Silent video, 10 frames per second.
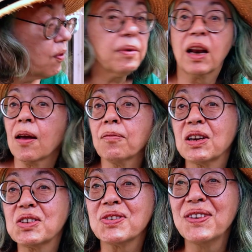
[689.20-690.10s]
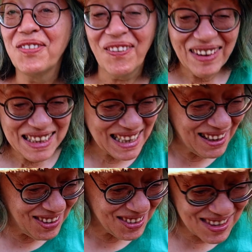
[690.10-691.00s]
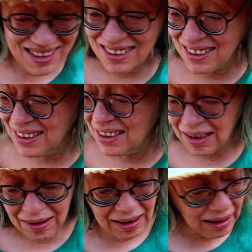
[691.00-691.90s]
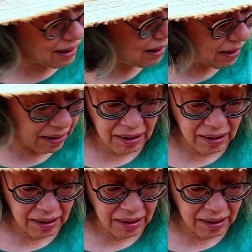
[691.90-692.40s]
I'm going to have much room for much else. Okay.